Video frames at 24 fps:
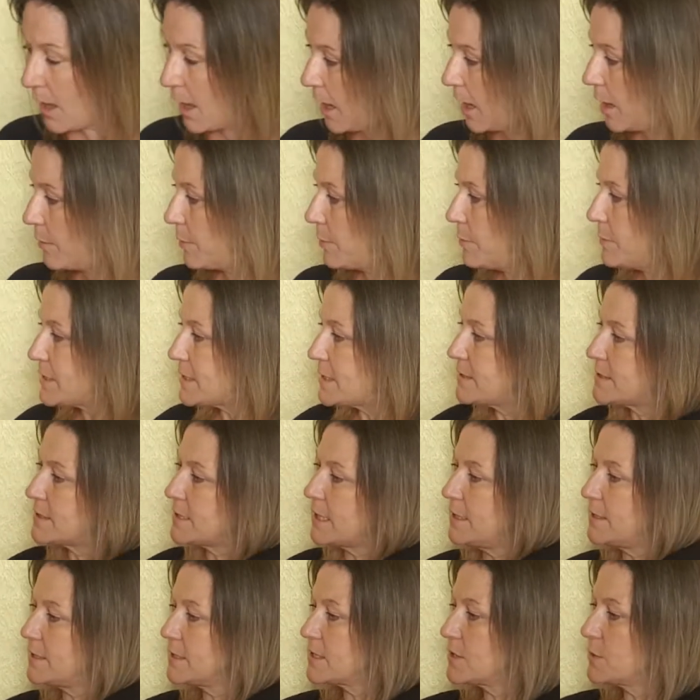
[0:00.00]
Let me just
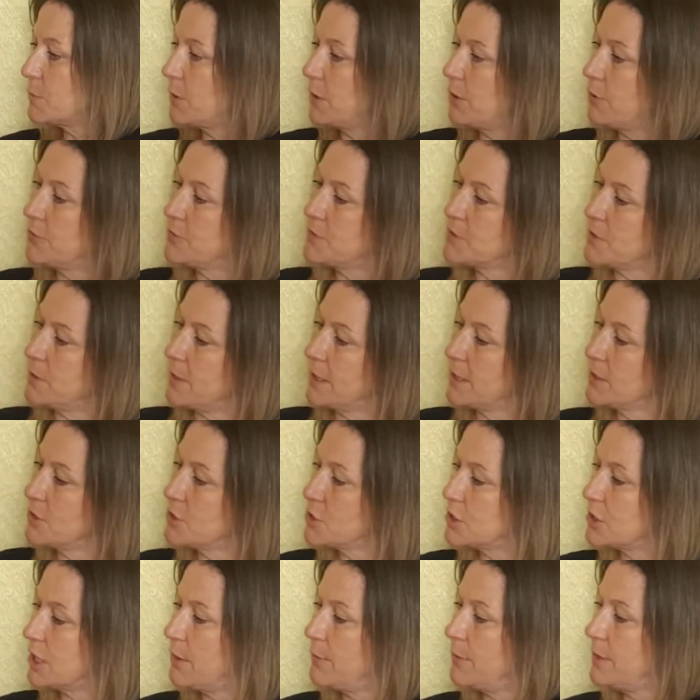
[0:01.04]
take this one off so I can
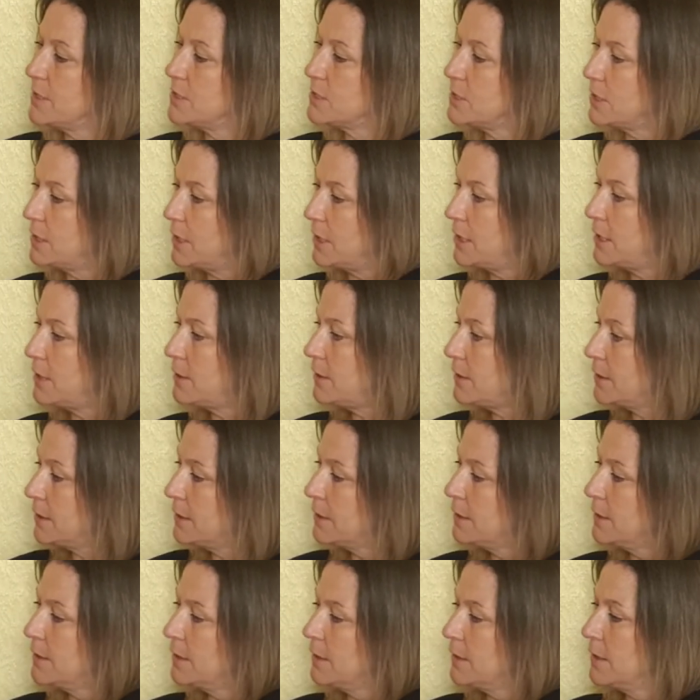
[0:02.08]
show it to you.
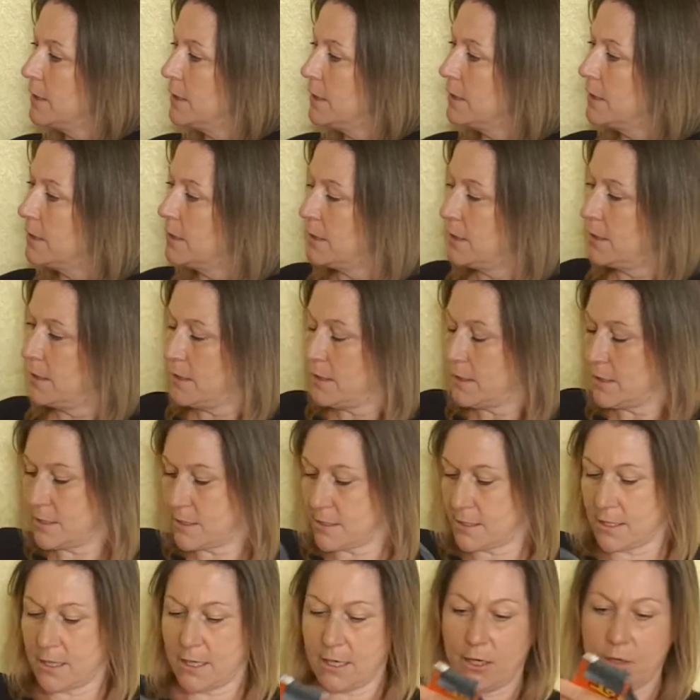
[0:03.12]

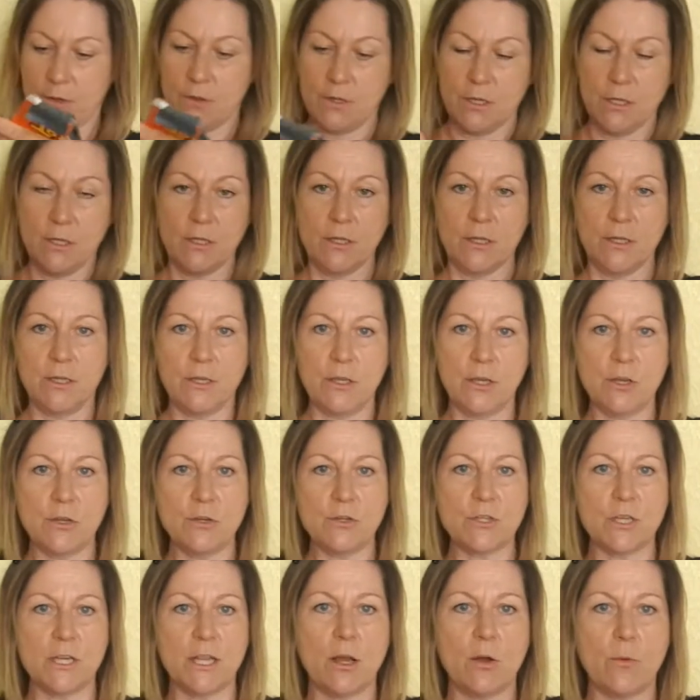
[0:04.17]
So
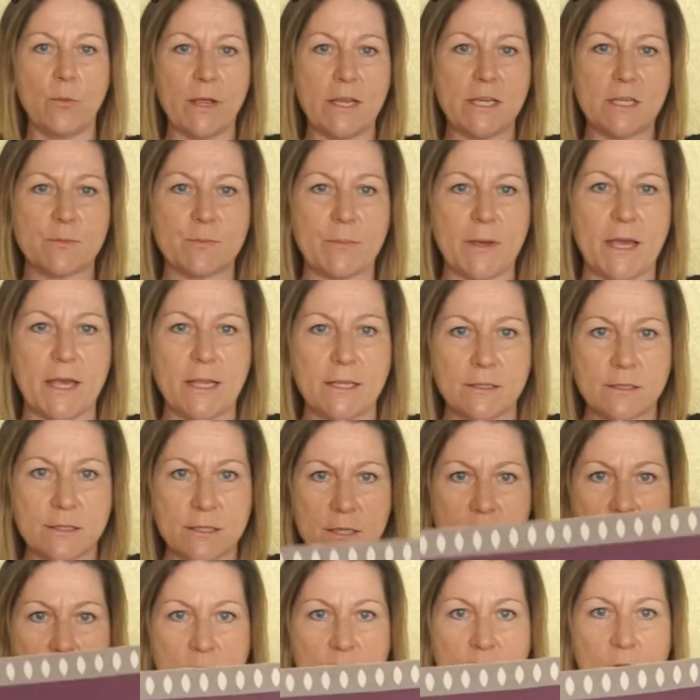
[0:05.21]
usually our
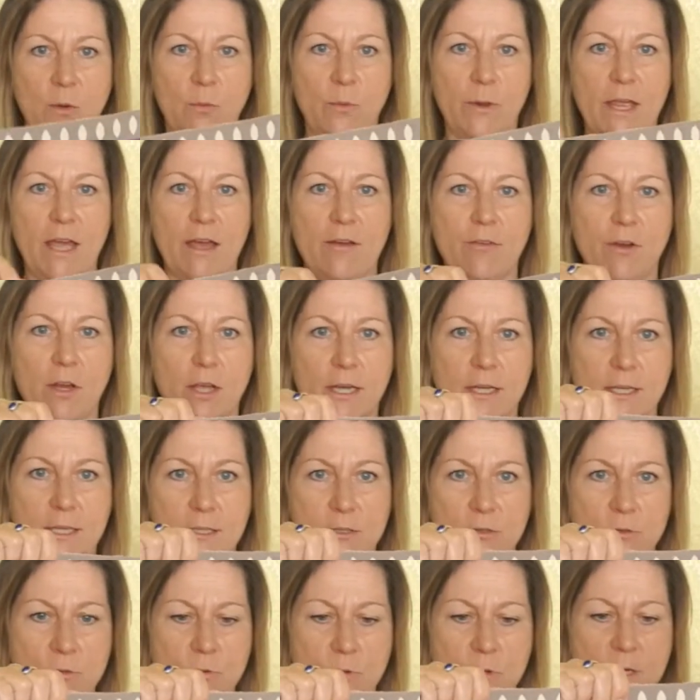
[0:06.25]
waistbands, we have like a
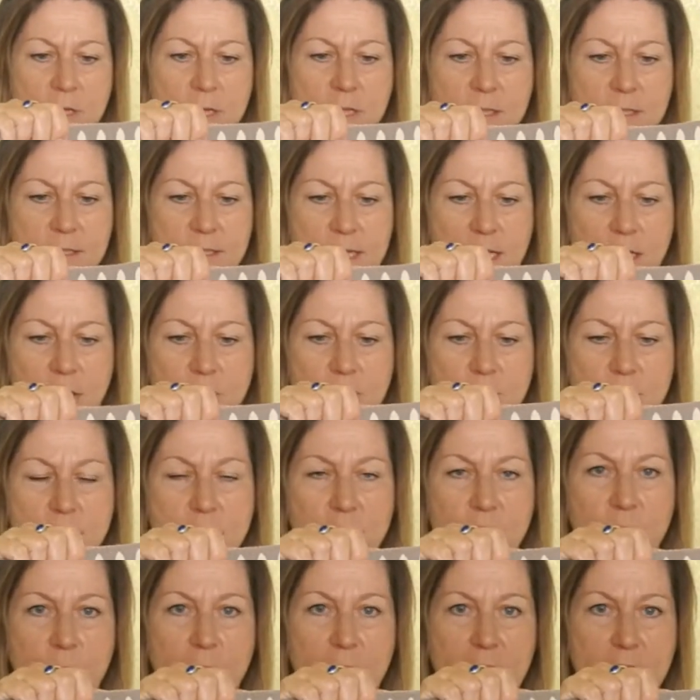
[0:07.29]
little
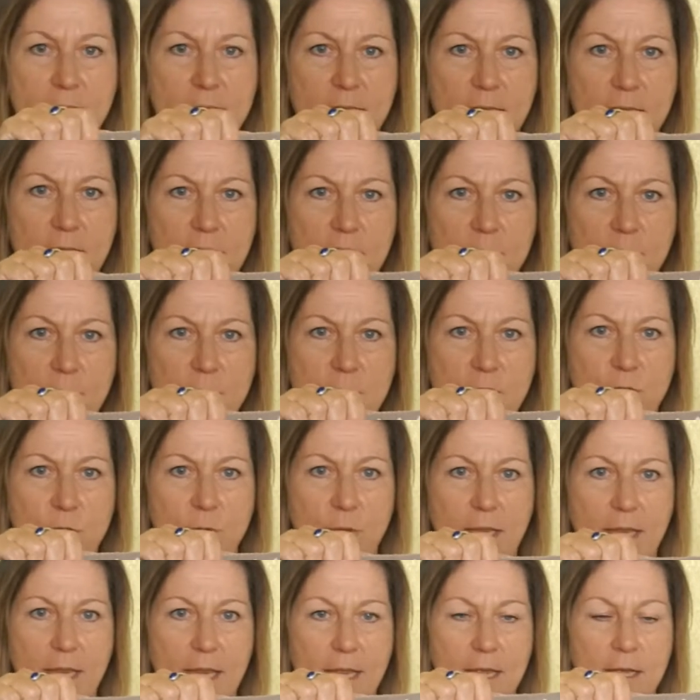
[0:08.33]
decorative bit in the middle
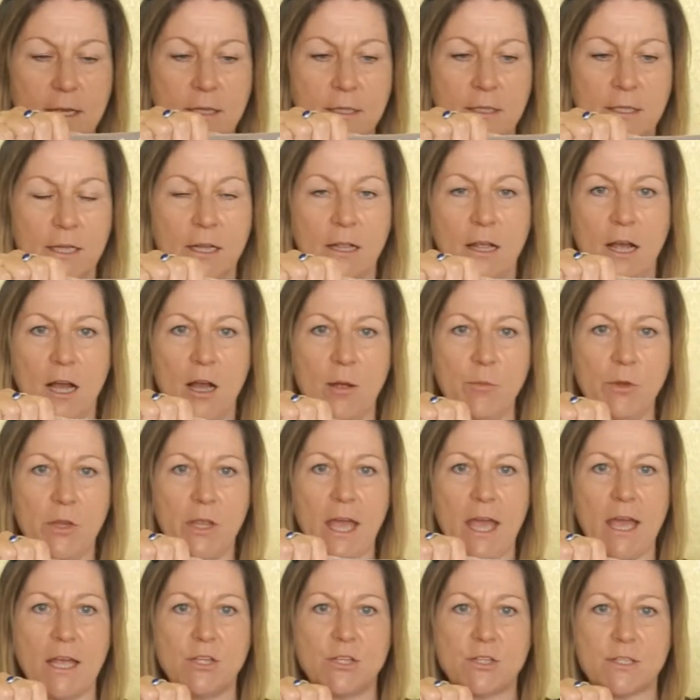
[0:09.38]
here, and you
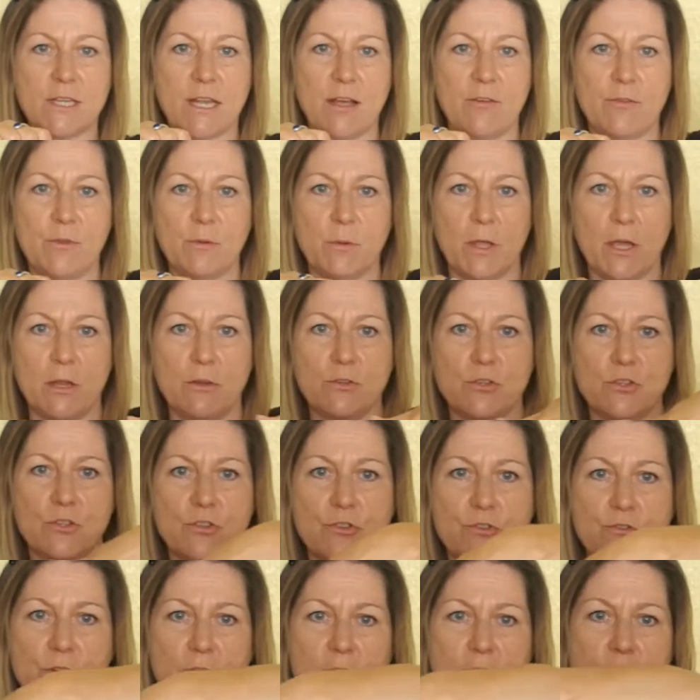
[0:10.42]
can just have them going
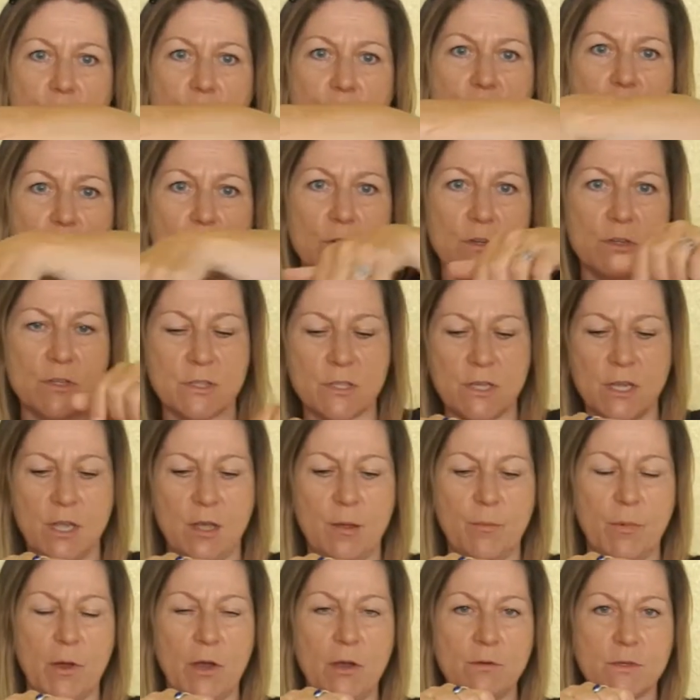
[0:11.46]
straight across,
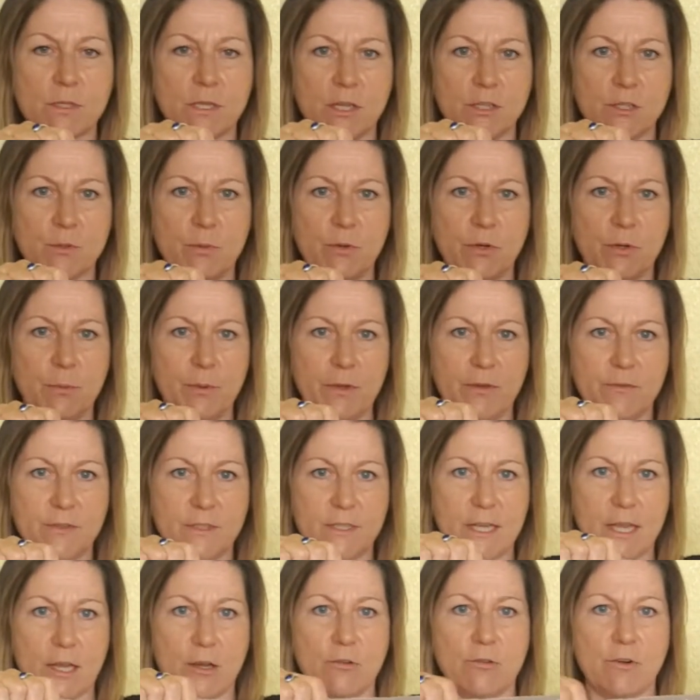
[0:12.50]
but I always like to put a bit of a
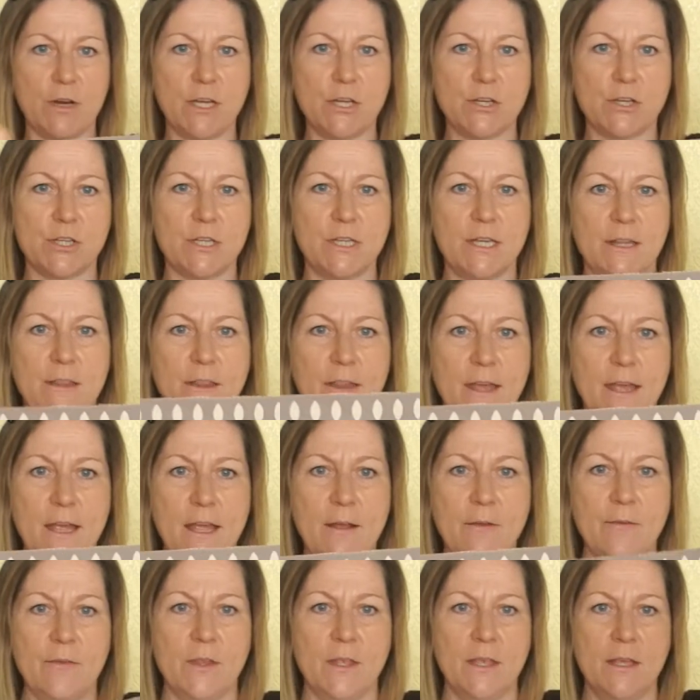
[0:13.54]
decoration in
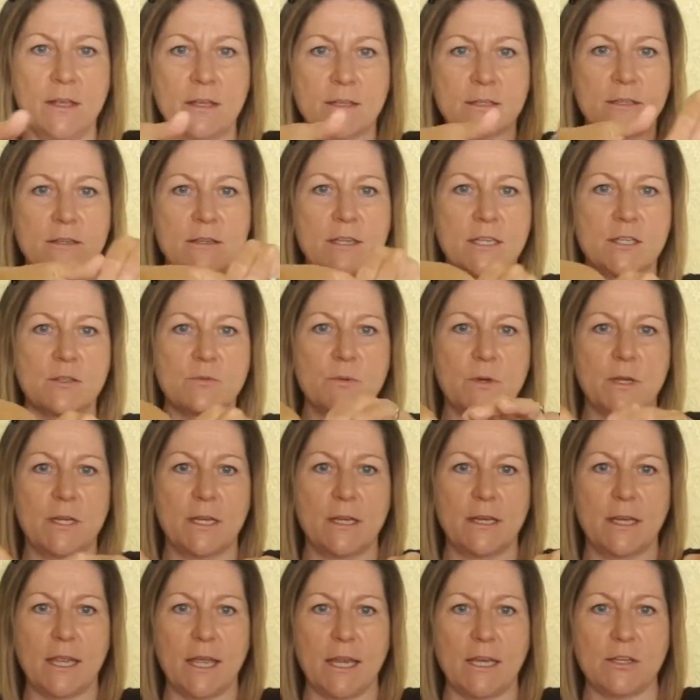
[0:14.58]
there. So this one
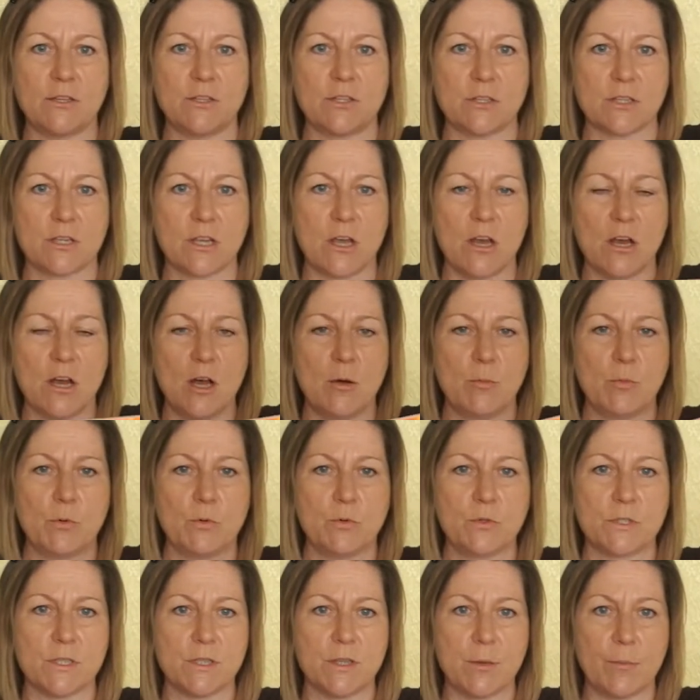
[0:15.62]
again is just
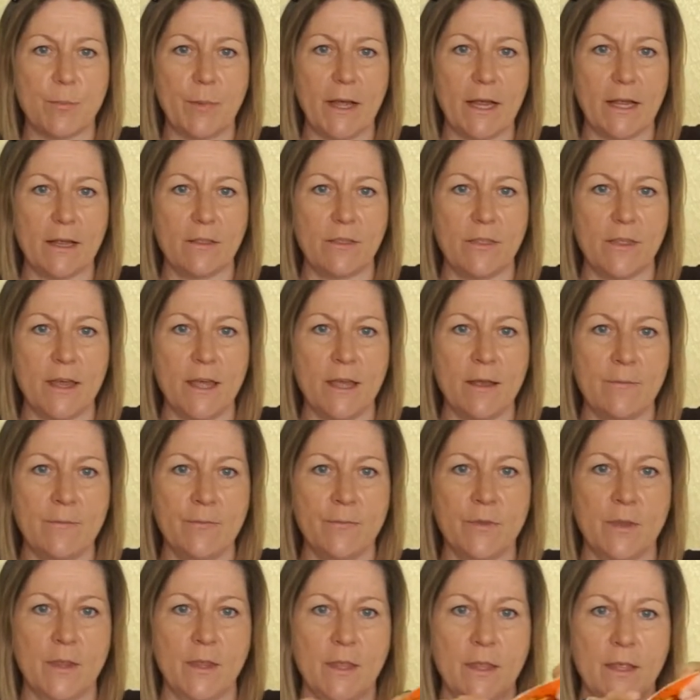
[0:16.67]
cardboard at the back there,
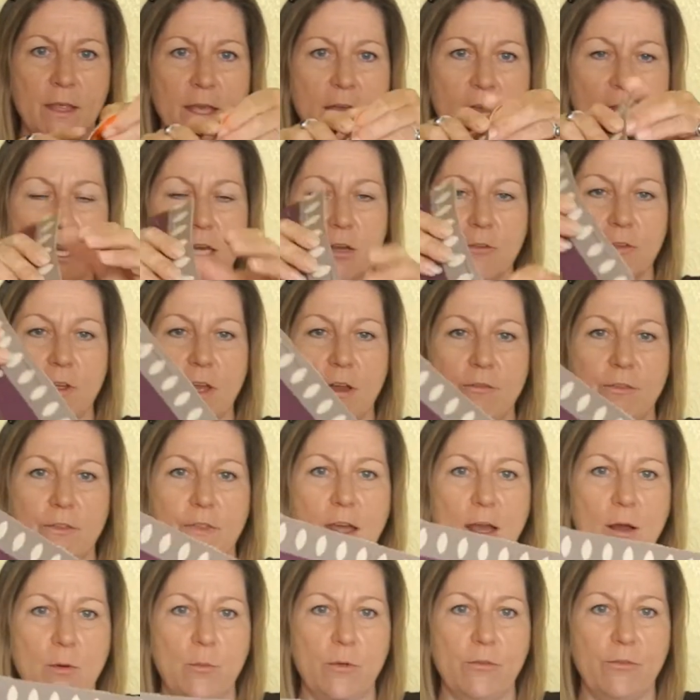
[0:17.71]
and I've covered
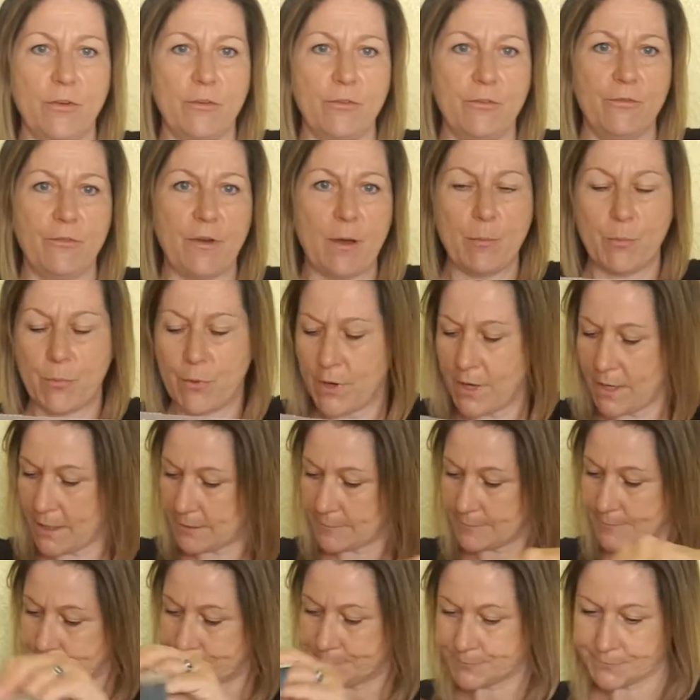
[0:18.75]
that with
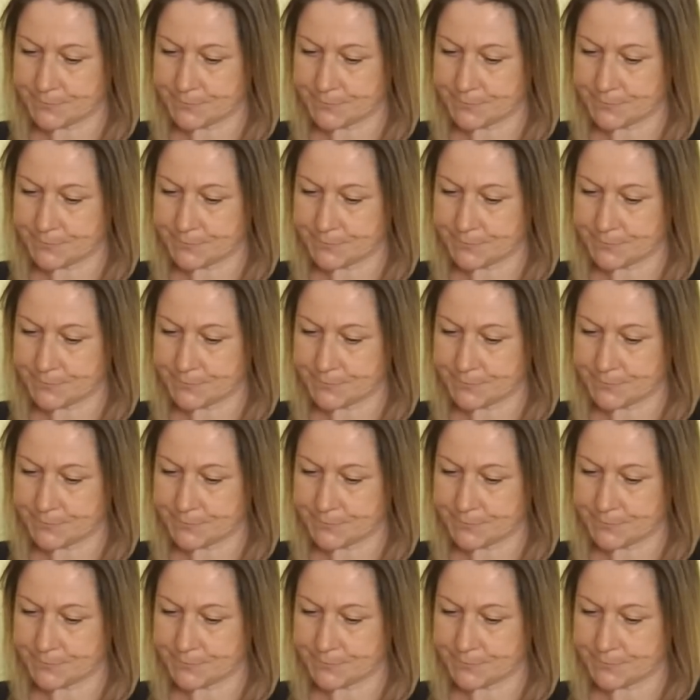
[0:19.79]
fabric.